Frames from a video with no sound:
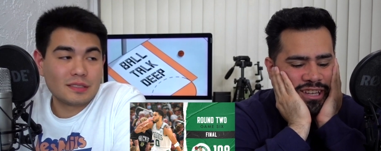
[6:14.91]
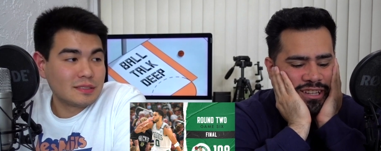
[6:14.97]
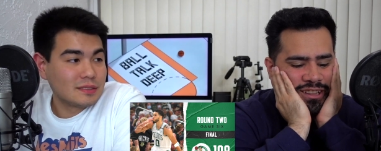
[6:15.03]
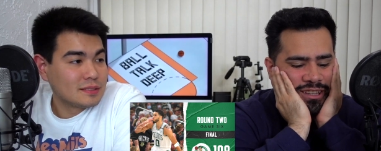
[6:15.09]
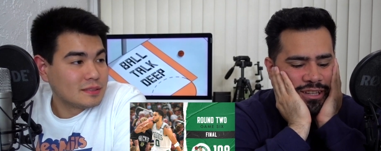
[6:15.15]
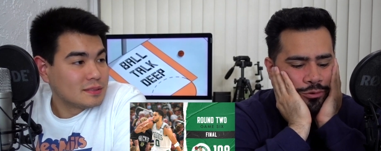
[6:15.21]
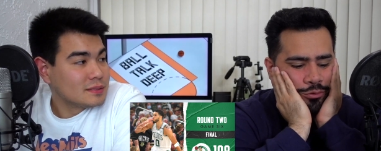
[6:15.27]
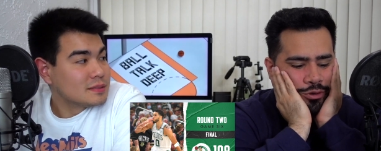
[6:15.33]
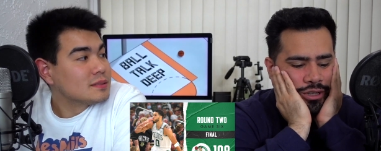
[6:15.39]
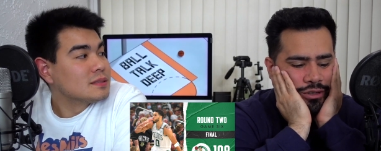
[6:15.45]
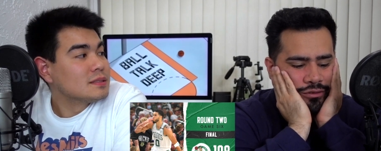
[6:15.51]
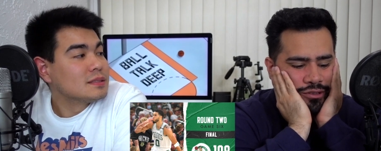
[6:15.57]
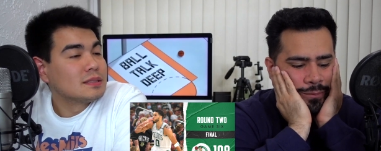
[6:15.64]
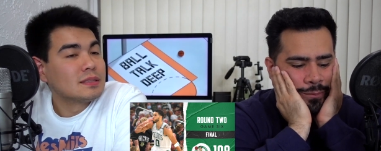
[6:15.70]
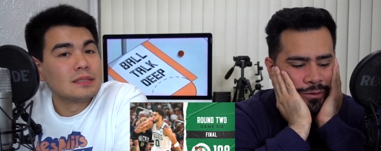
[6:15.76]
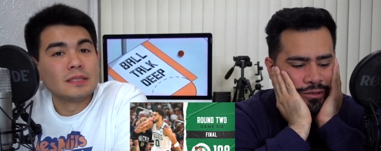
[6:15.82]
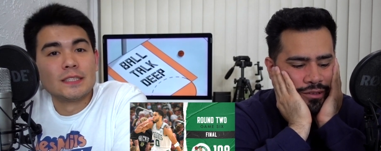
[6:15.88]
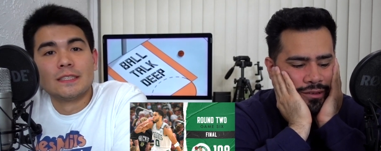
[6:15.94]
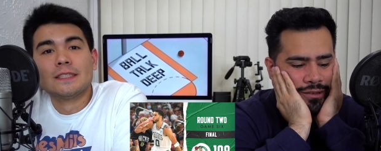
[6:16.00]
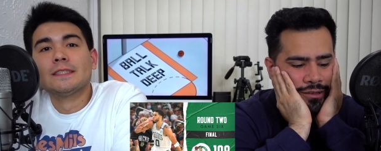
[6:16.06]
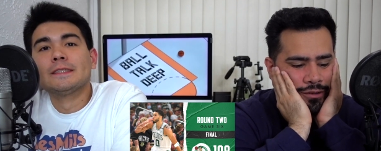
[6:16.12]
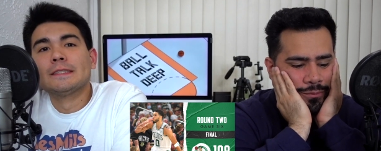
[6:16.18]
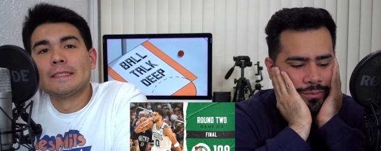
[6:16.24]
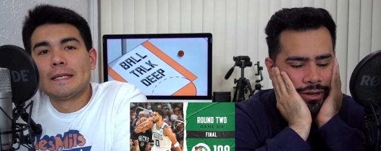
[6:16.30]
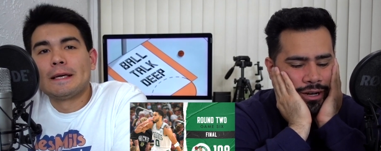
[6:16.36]
Speaker 1: He did what he was supposed to
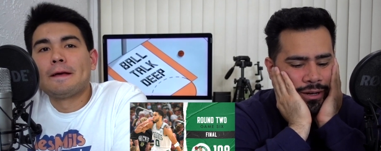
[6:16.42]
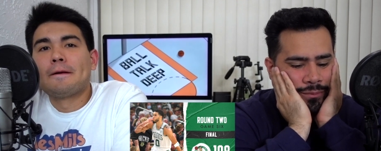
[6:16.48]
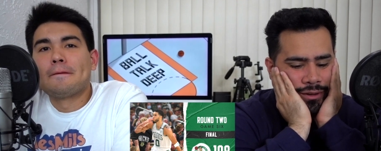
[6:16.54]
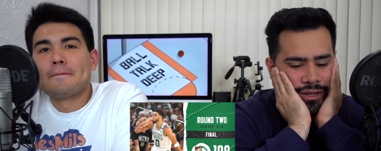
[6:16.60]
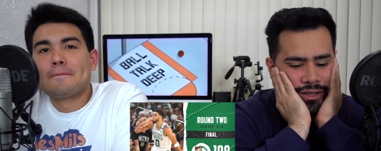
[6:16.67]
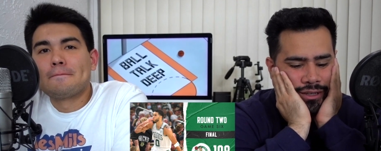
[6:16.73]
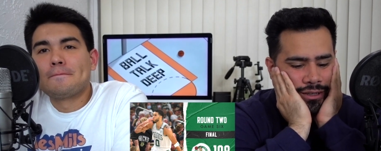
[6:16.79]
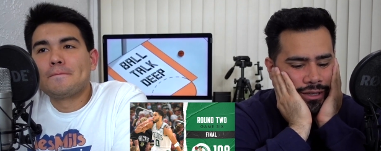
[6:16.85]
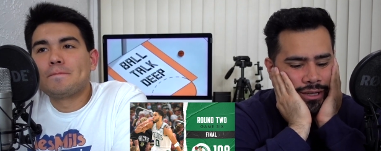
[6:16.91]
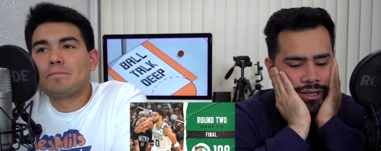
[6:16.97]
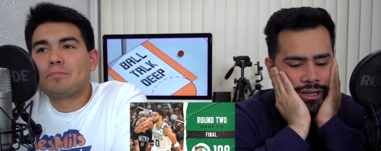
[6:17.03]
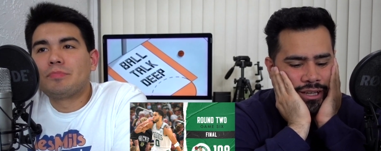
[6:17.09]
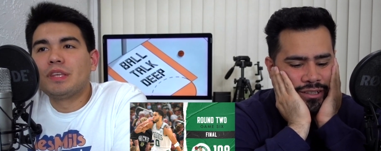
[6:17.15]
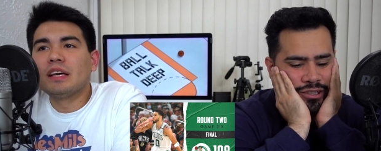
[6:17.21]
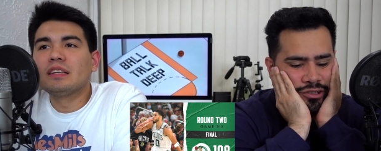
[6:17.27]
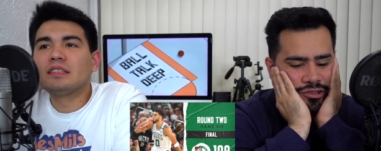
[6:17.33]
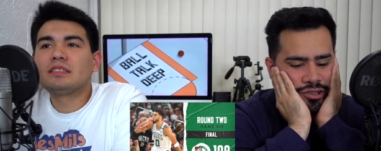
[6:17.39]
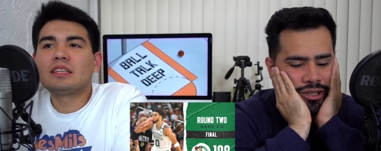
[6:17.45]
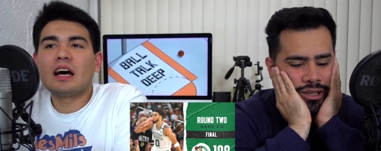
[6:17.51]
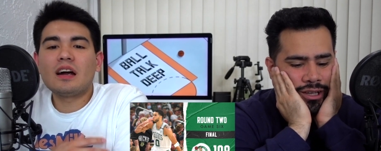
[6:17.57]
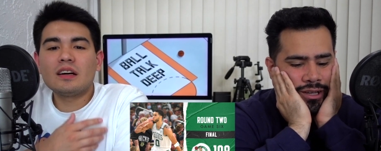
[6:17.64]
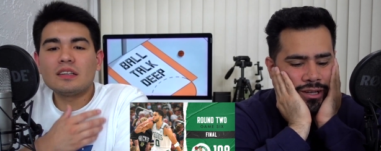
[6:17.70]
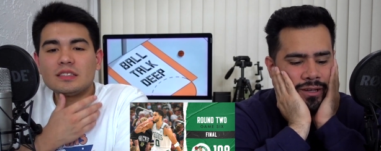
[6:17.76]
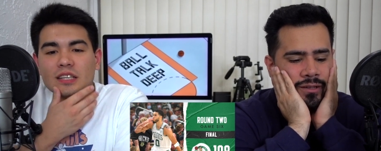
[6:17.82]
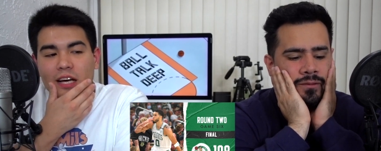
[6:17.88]
do, but I'm like the
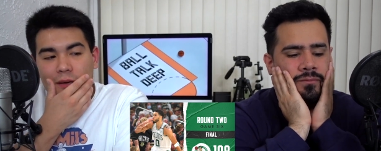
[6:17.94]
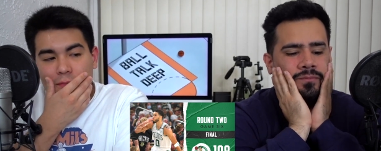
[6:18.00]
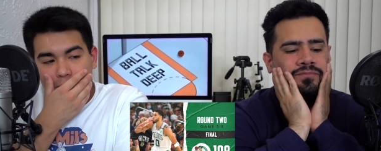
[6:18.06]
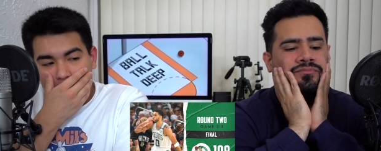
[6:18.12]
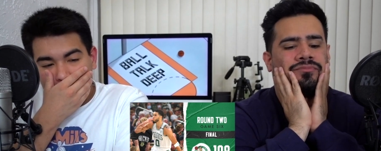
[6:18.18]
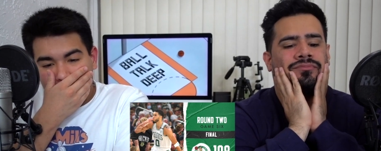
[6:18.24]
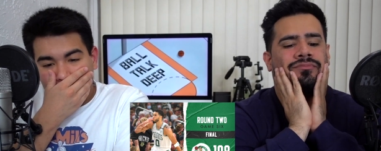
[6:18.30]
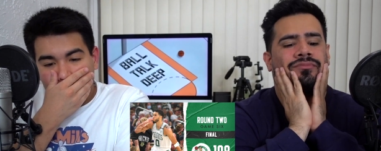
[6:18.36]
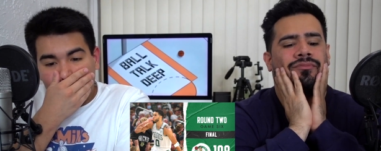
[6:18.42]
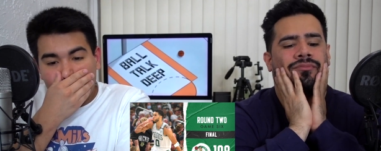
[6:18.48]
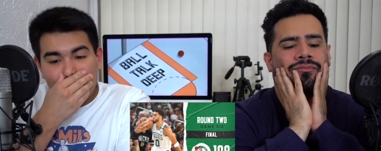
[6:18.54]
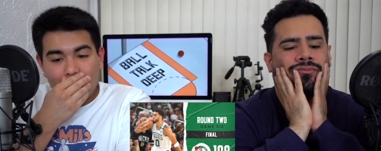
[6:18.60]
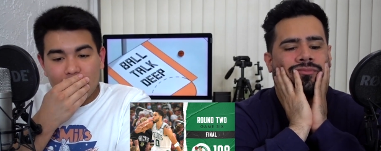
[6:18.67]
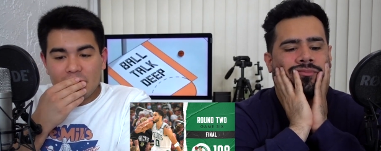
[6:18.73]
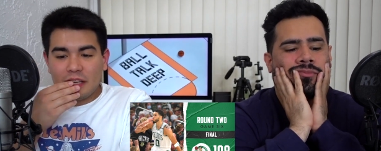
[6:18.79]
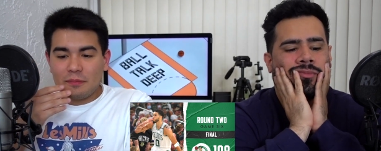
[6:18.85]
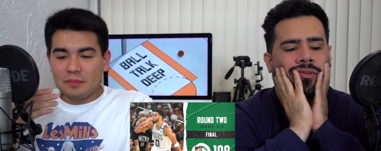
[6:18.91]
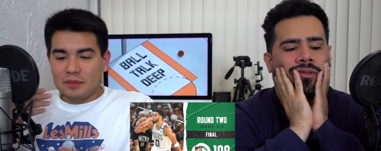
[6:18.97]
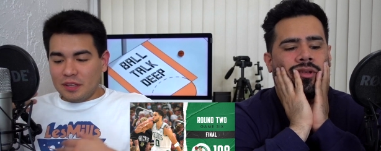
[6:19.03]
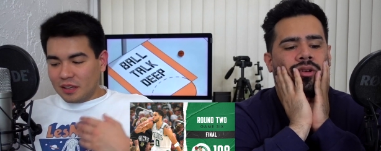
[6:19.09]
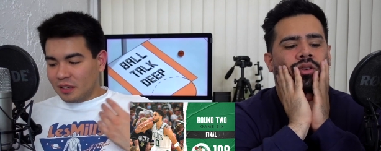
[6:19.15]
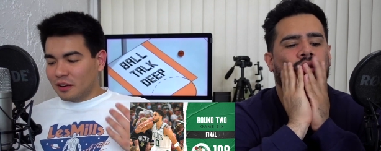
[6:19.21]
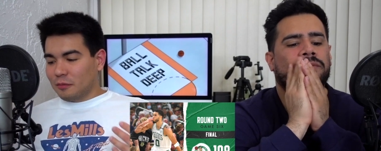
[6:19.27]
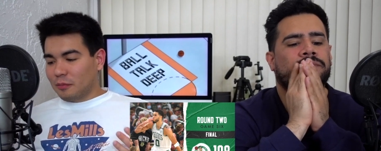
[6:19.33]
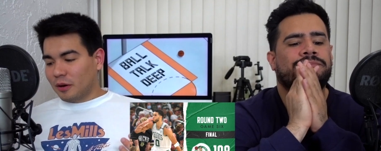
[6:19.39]
entire time though, all I keep
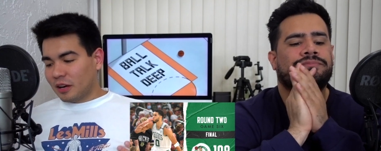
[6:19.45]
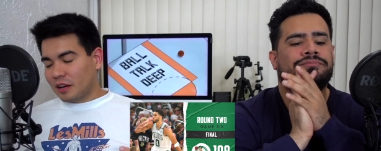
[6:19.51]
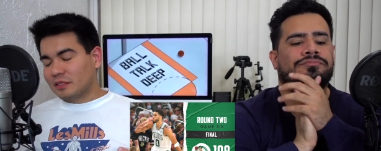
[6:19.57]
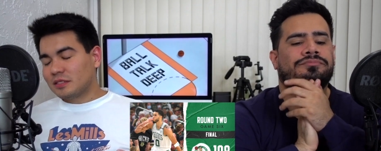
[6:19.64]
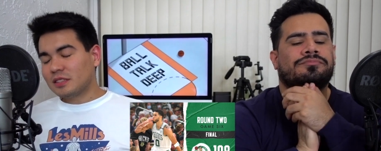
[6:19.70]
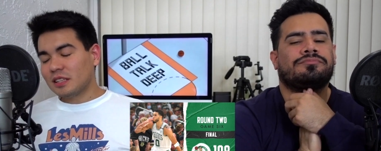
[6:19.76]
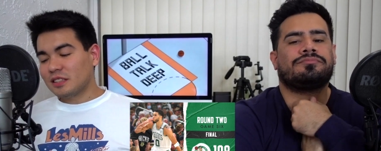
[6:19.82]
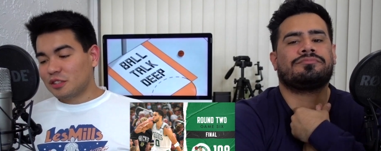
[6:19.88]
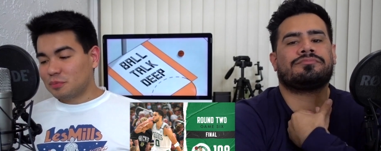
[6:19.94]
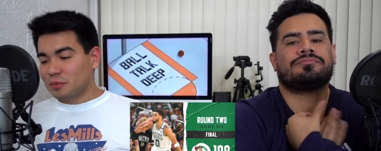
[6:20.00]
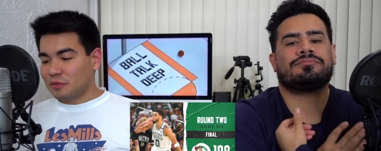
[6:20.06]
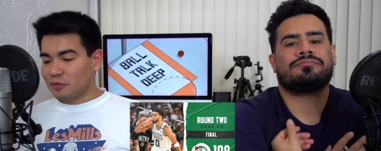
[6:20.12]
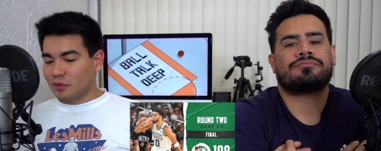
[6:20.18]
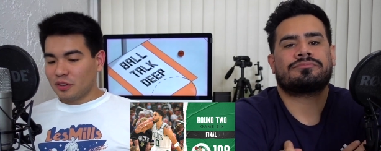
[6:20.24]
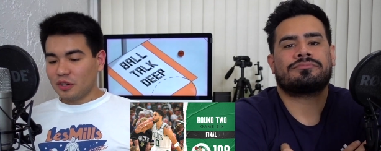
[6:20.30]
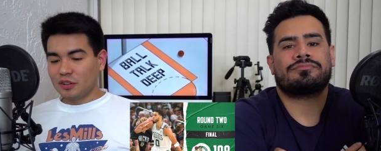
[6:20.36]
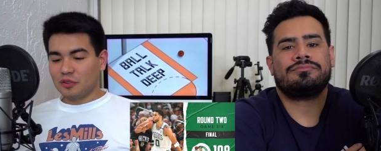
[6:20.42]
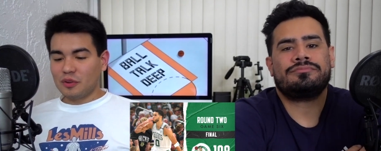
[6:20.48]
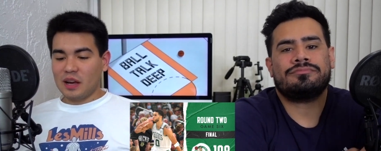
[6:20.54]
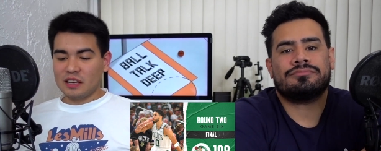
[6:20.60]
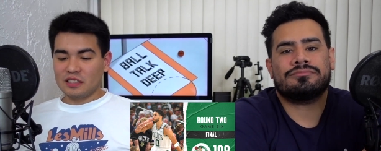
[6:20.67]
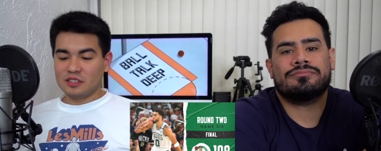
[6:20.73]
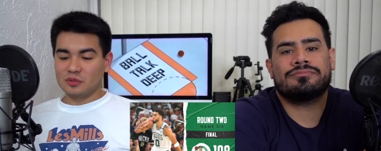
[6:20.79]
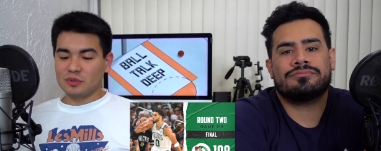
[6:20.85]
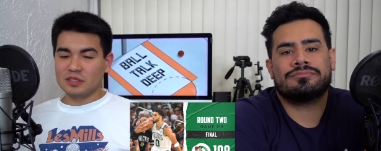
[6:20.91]
thinking about, and I've said this before in other
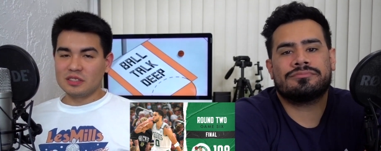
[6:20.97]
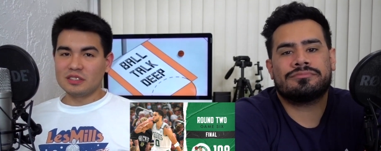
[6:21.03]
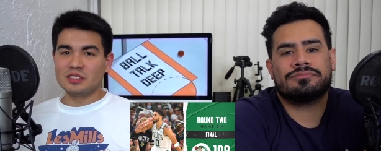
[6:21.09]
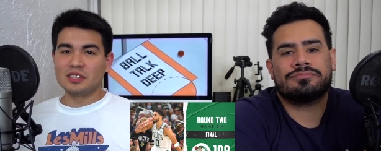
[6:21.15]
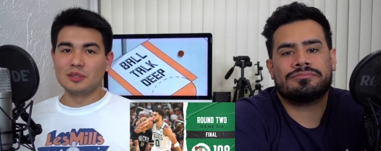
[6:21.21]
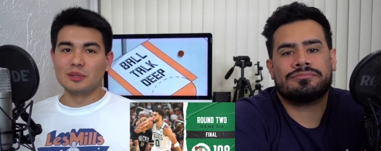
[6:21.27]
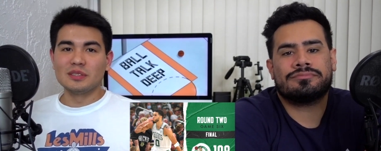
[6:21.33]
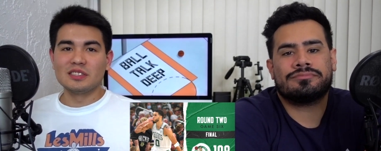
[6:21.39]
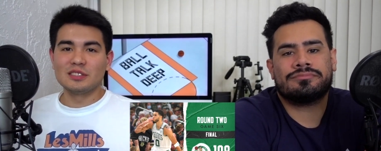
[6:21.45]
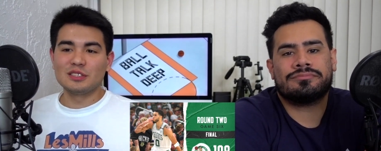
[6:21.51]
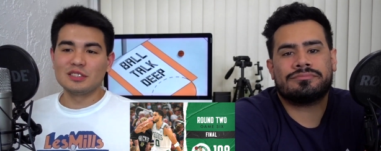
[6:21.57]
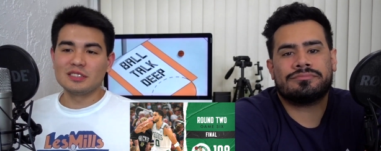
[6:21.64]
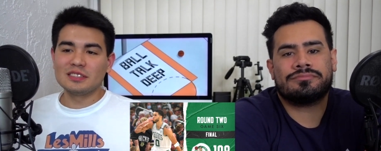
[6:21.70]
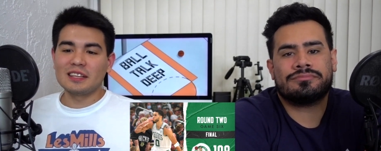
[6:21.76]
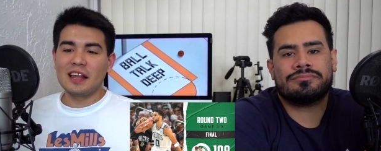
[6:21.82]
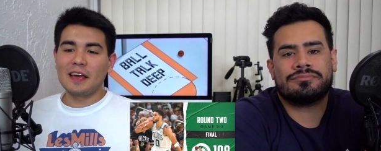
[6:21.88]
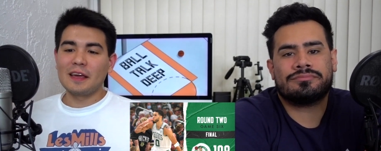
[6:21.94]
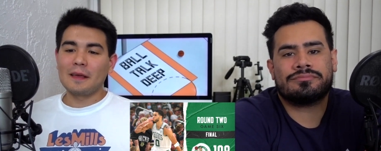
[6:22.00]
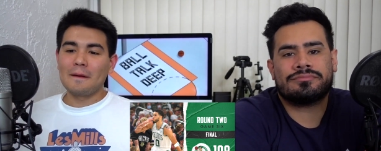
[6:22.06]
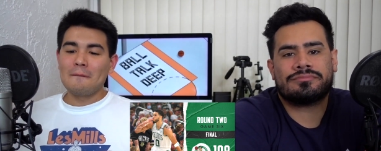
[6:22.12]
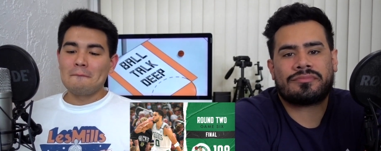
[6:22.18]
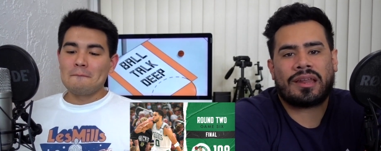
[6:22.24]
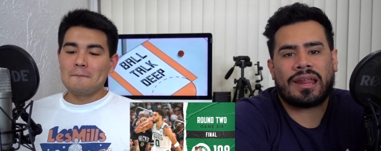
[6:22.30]
reactions with the series, it's just like